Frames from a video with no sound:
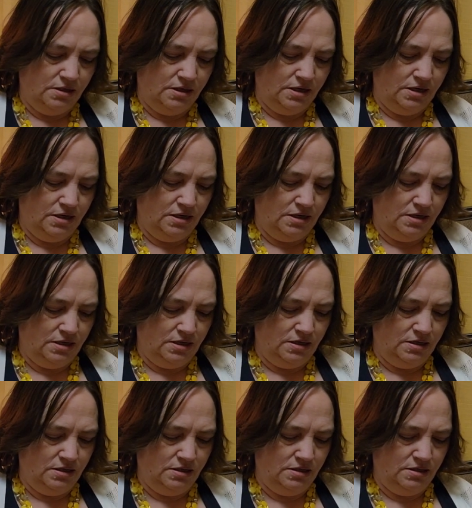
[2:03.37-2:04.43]

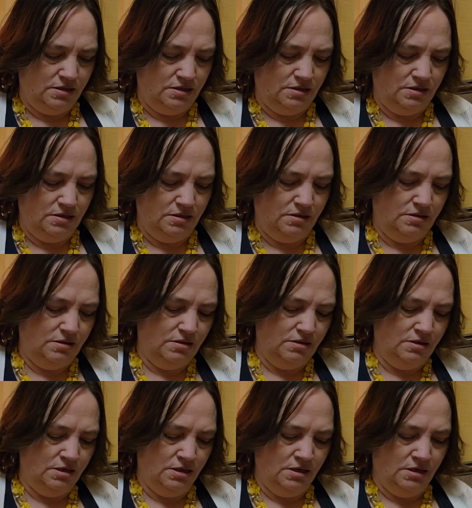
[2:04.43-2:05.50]
And
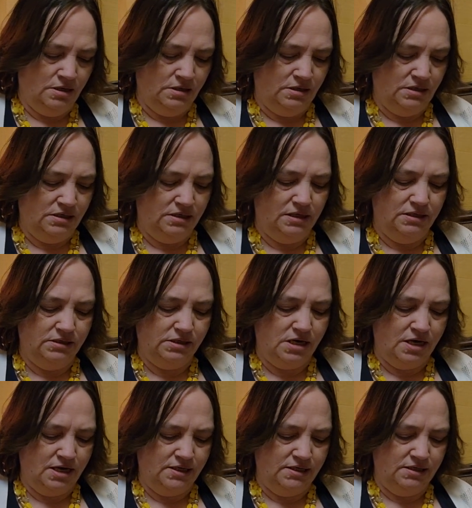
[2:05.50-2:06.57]
this is
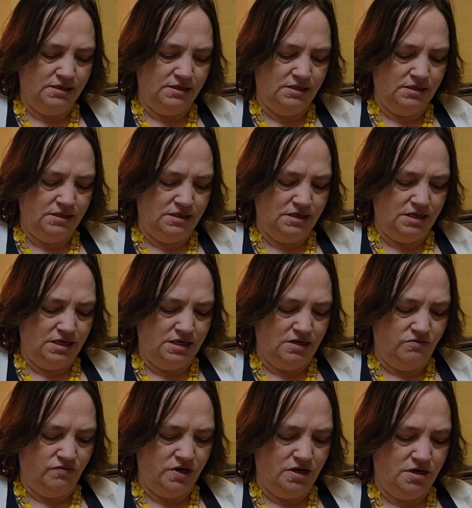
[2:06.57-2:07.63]
cotton
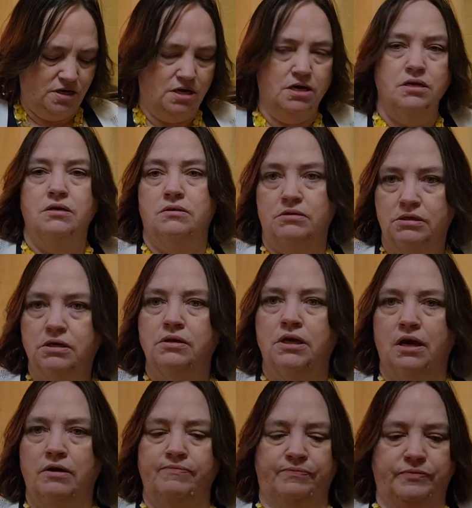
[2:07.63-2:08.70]
and rayon. So
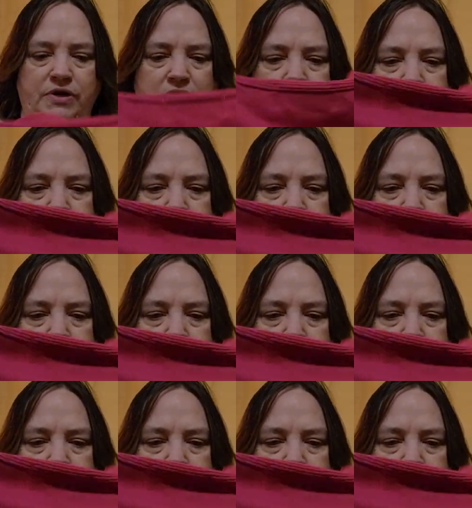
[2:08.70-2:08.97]
yeah, I